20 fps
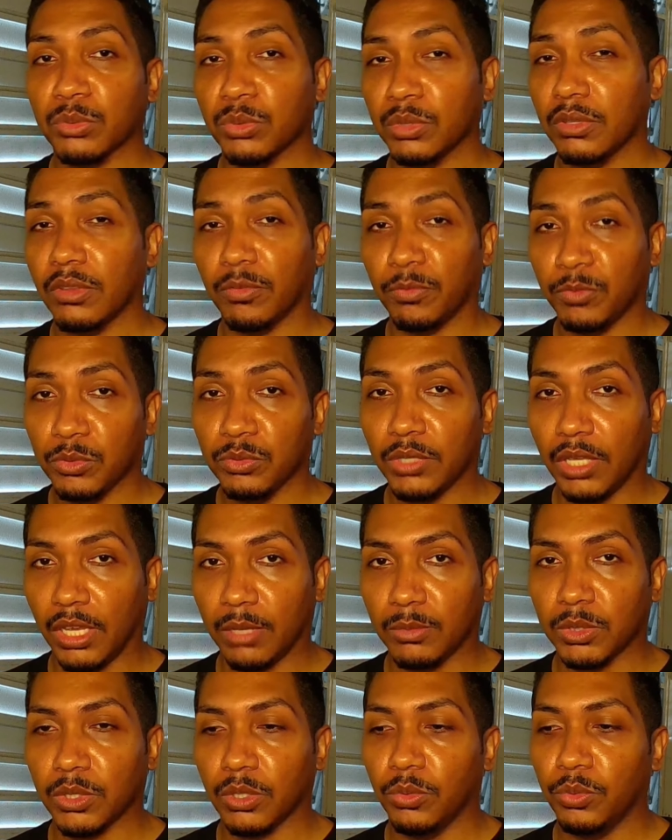one of the few
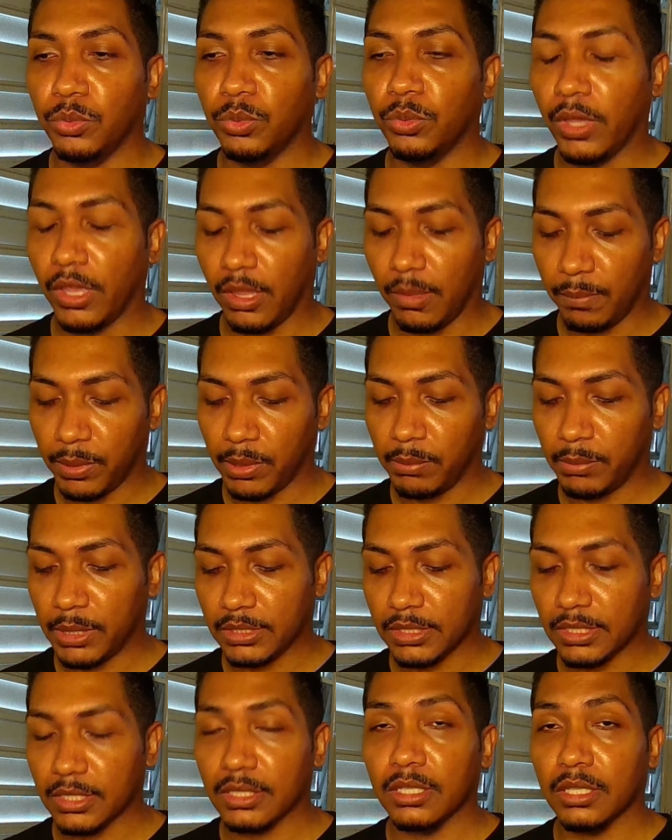games who
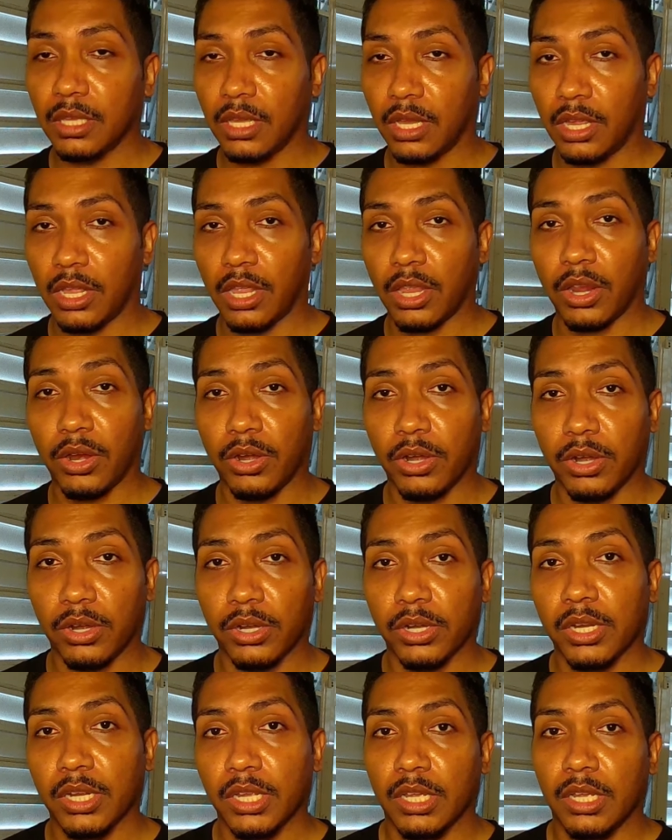implemented the IR